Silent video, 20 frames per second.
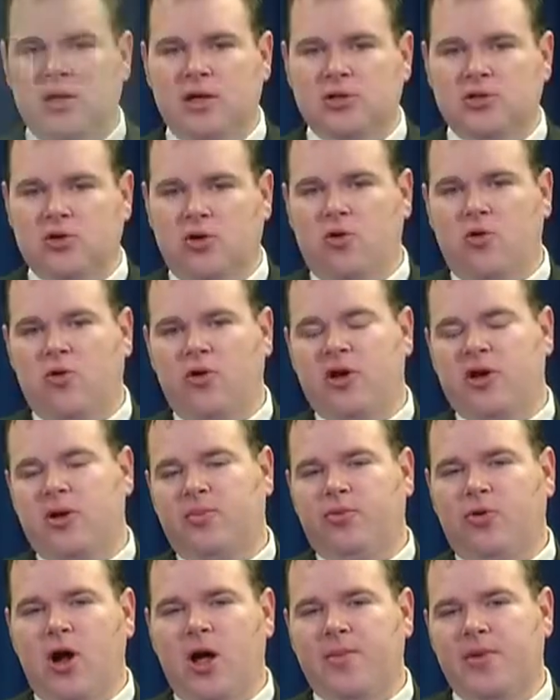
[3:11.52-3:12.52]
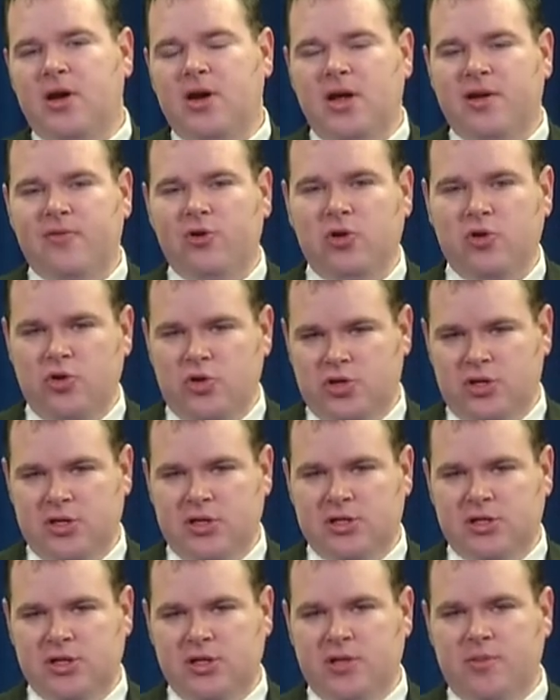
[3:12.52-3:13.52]
So according to prominent
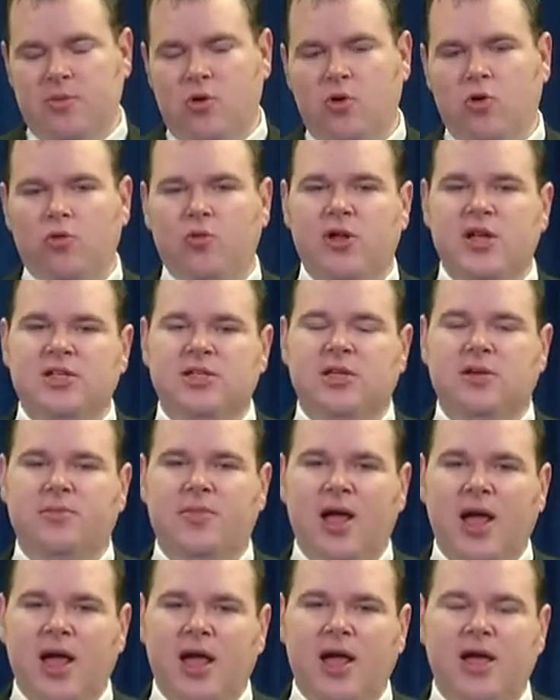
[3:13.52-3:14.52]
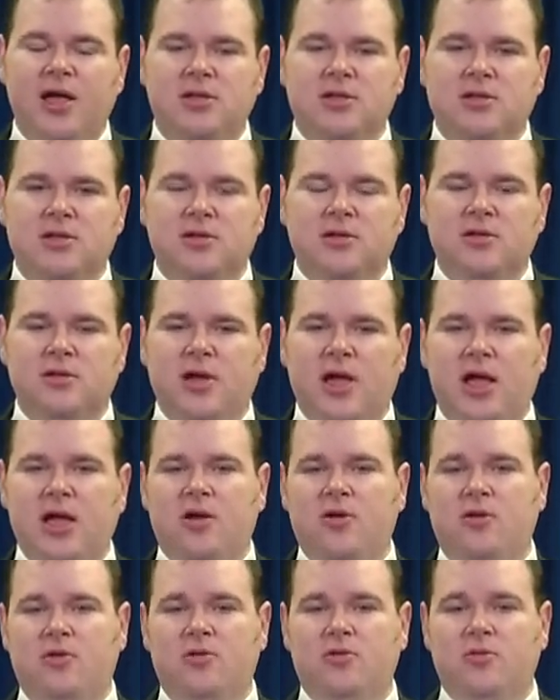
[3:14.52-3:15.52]
evolutionists in the more recent past,
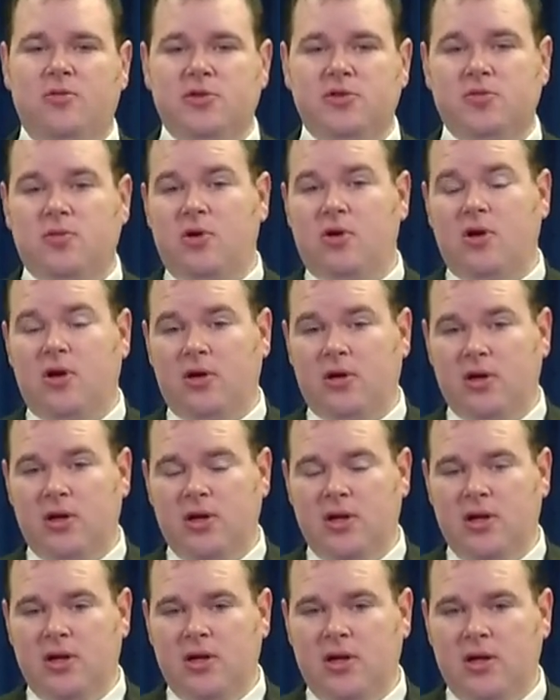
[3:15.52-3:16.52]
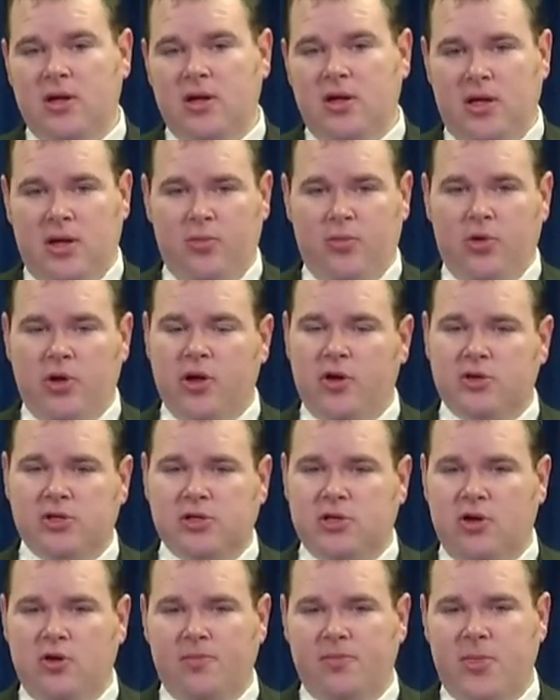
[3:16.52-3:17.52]
Haeckel was wrong. Embryos
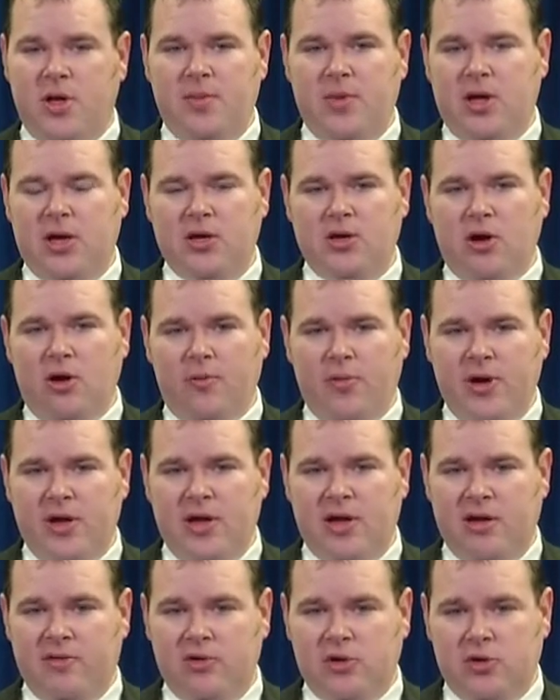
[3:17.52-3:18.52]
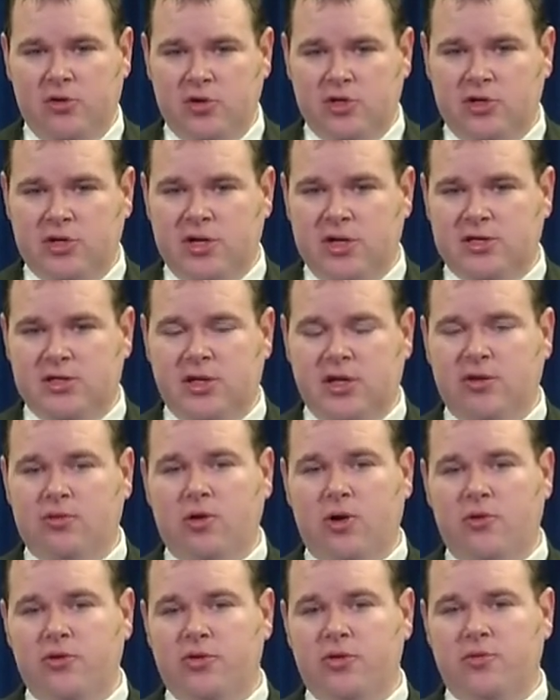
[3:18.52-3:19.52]
don't mimic Darwinian evolution as they
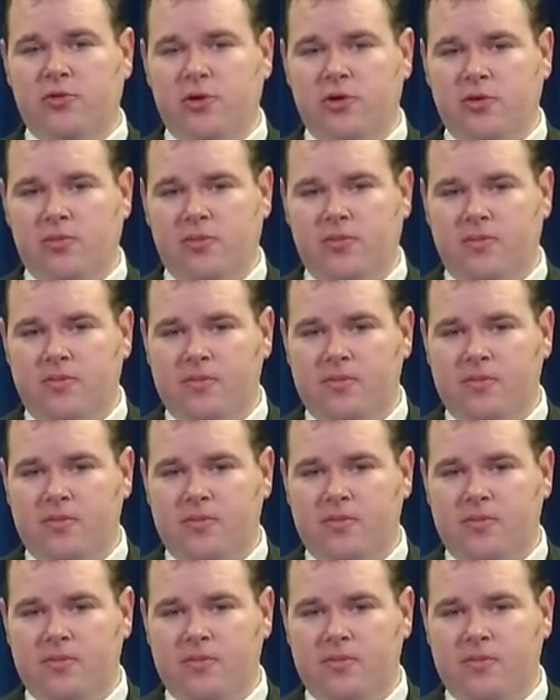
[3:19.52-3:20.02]
grow in the womb.